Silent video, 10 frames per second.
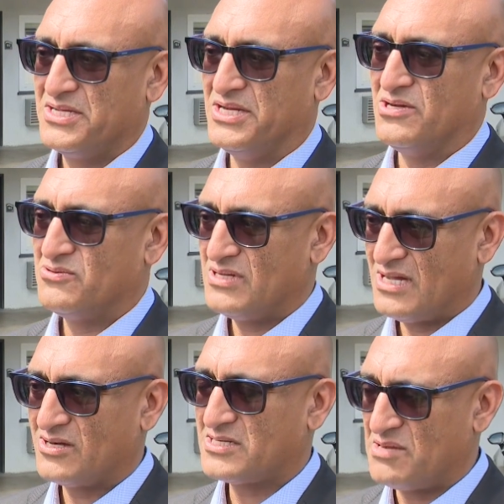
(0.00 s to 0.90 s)
you know,
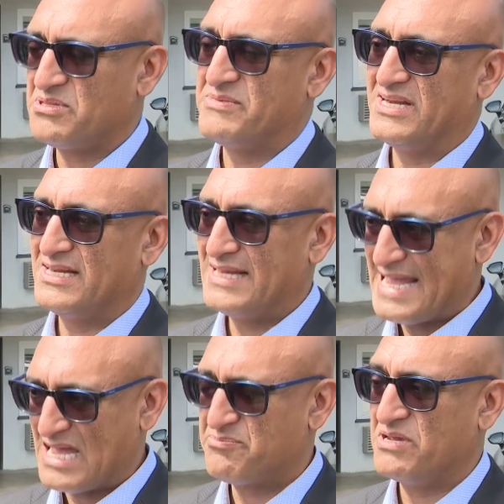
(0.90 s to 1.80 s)
are complimented and
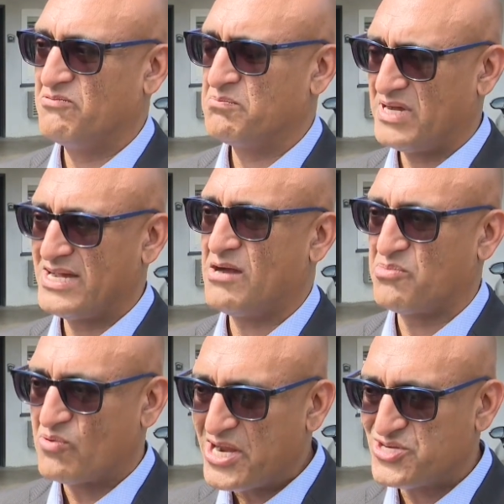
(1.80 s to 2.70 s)
happy with my
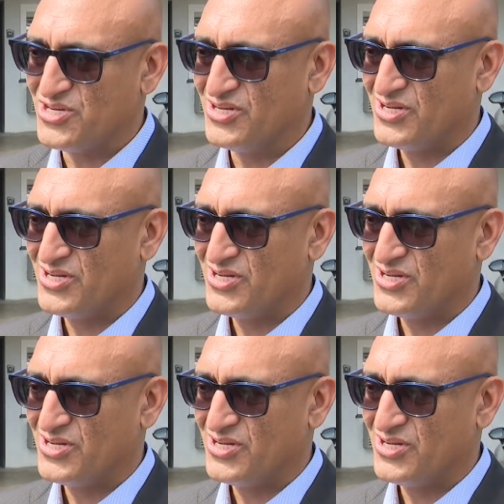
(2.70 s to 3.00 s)
operation.